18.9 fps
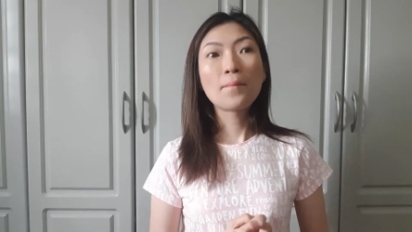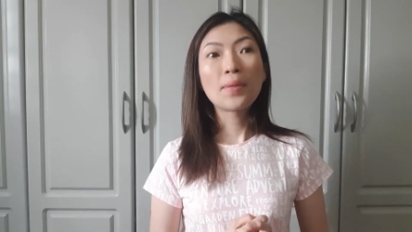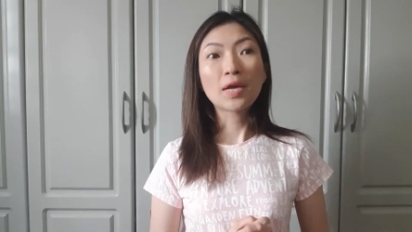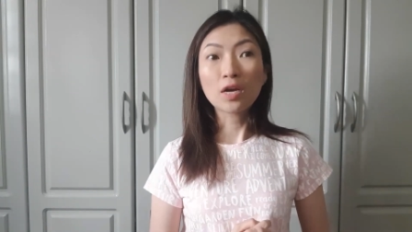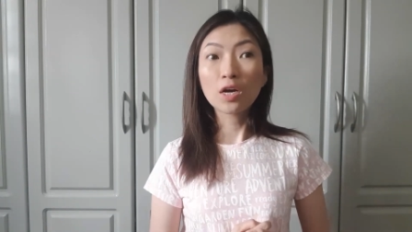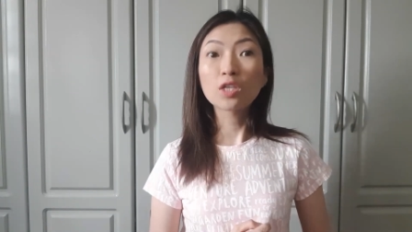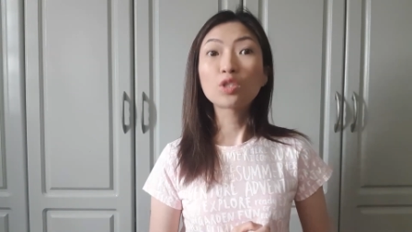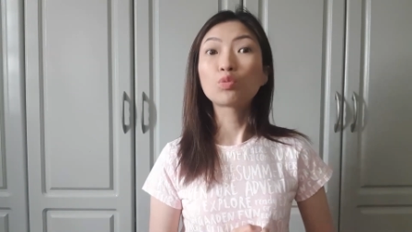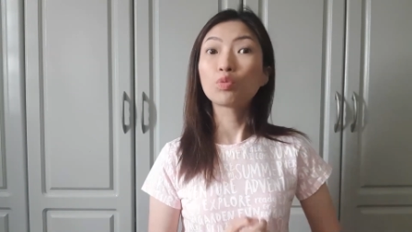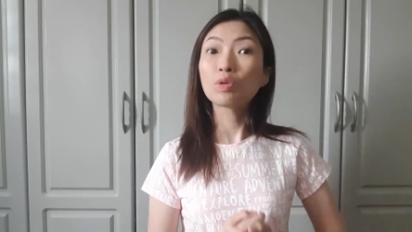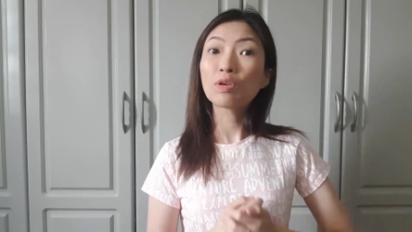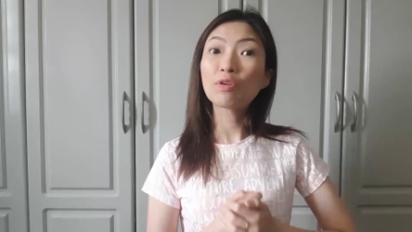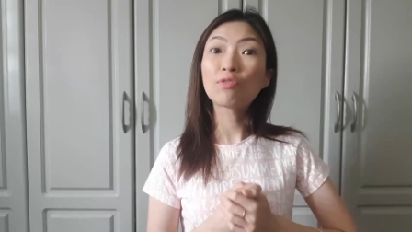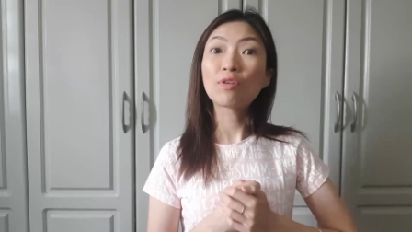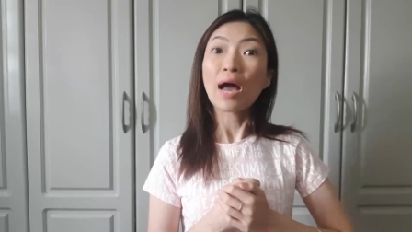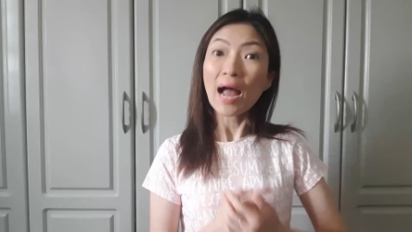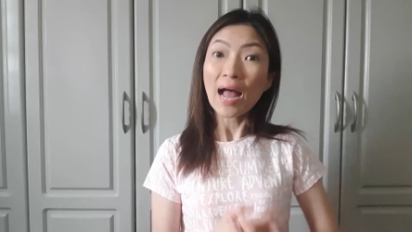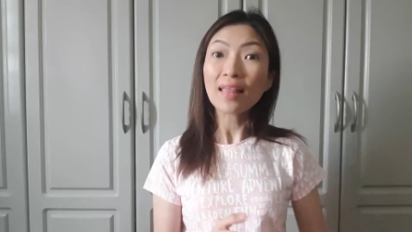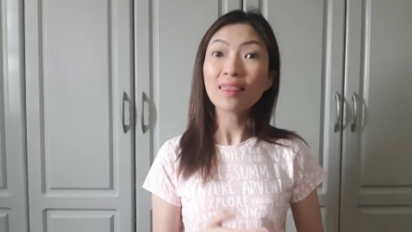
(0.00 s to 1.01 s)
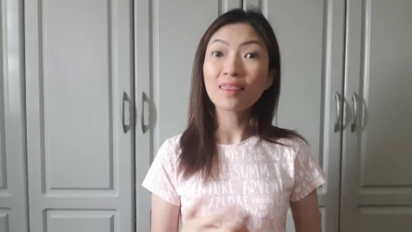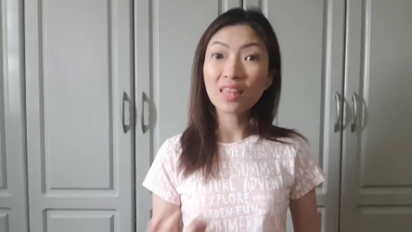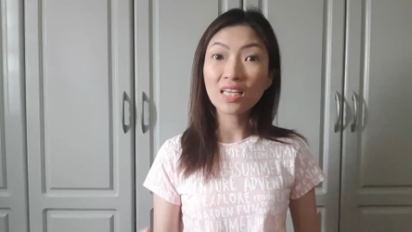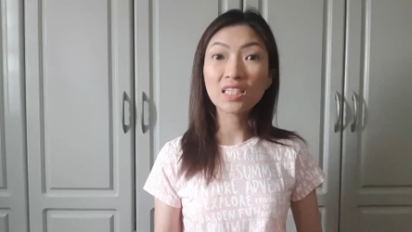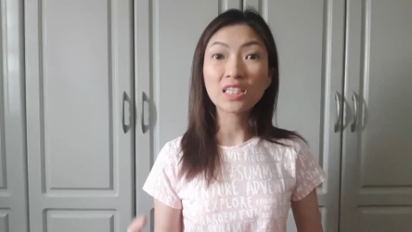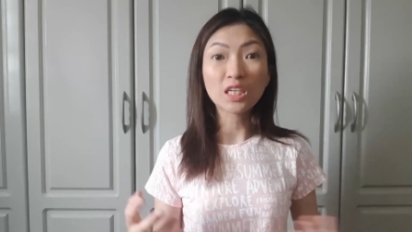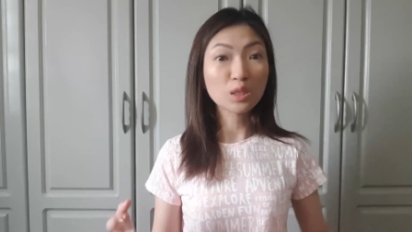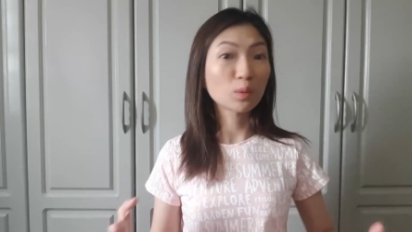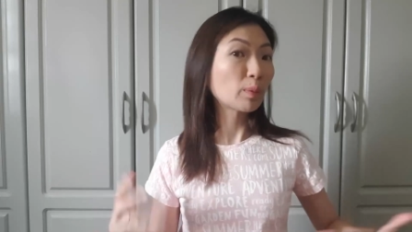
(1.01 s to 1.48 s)
because we've had
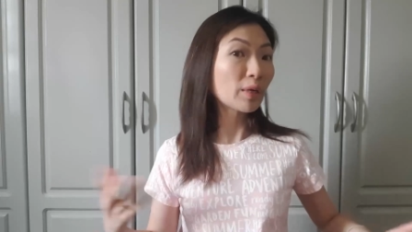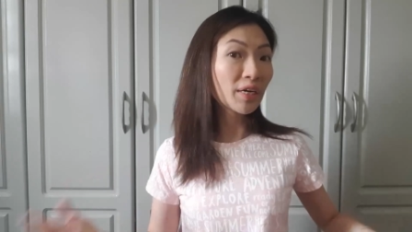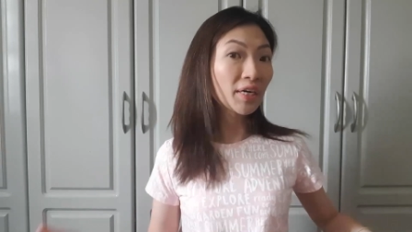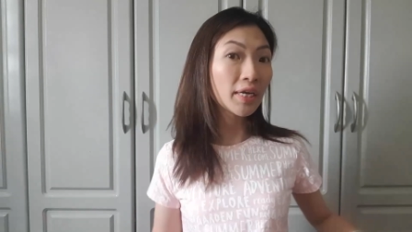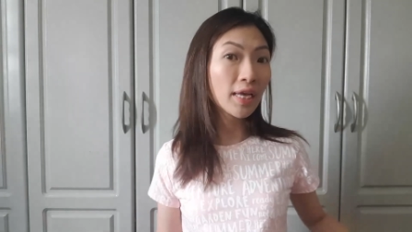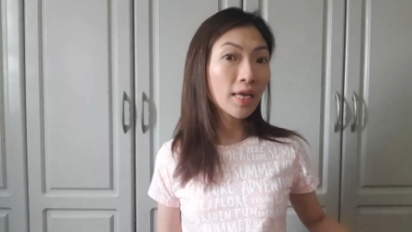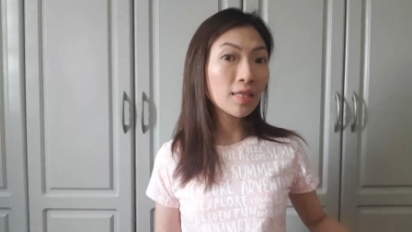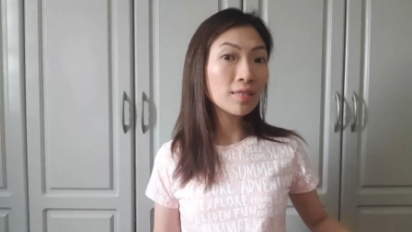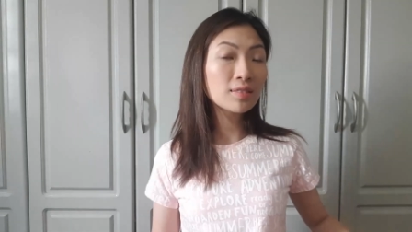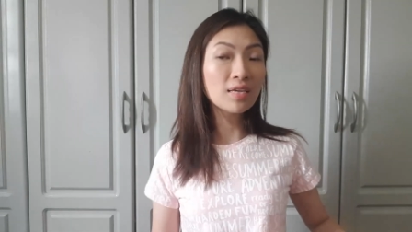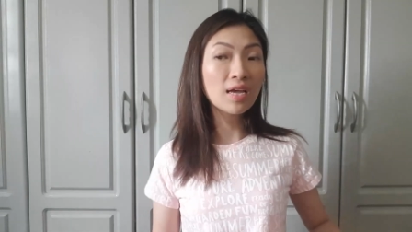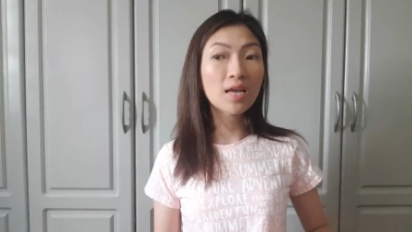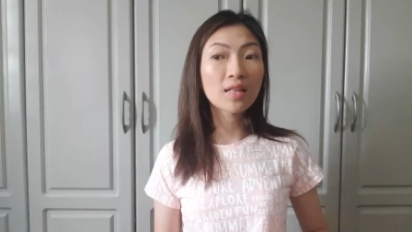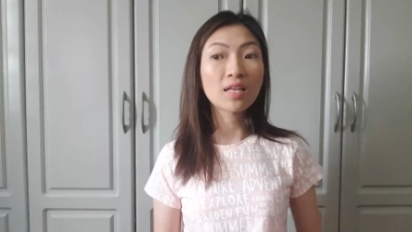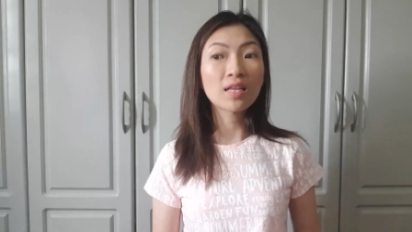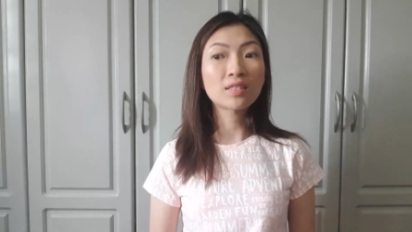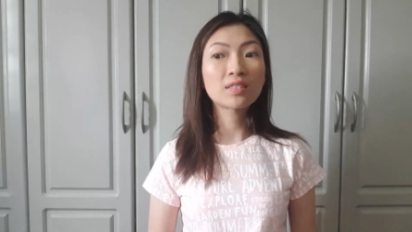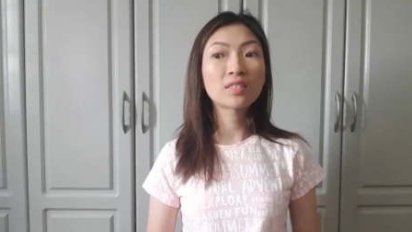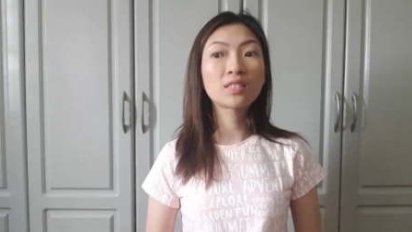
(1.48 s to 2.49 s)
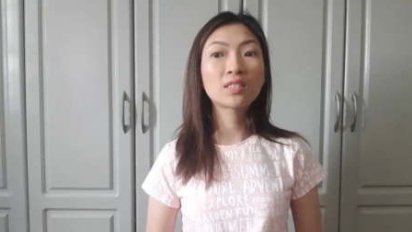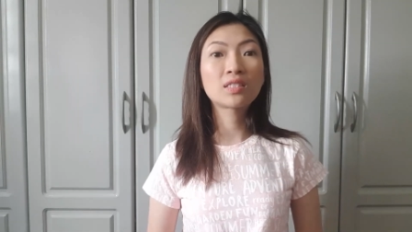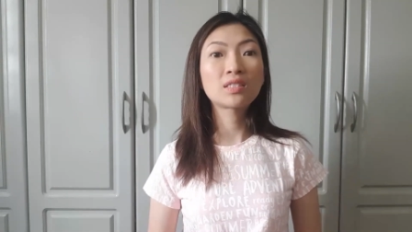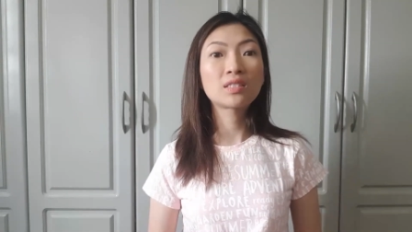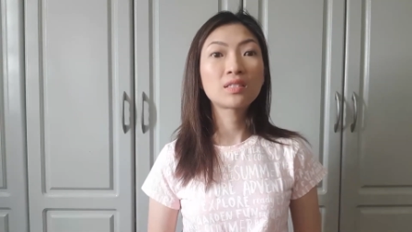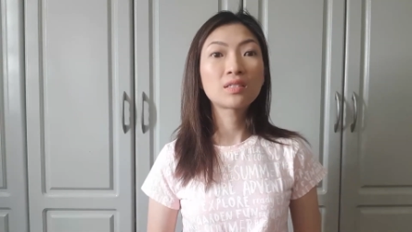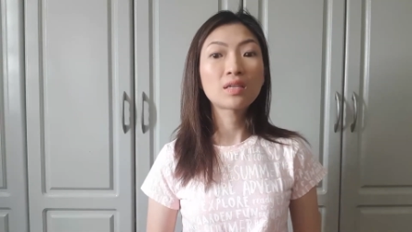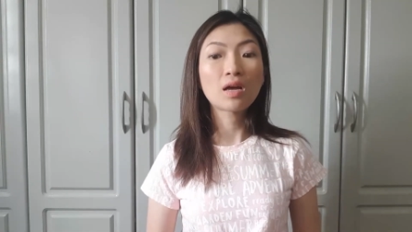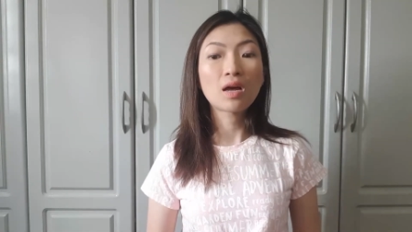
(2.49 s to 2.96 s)
this experience and
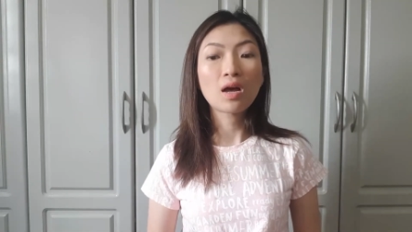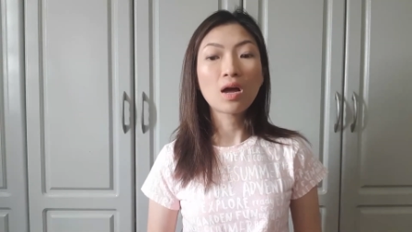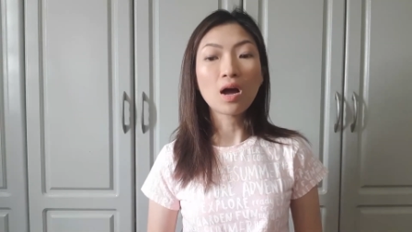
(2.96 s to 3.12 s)
it's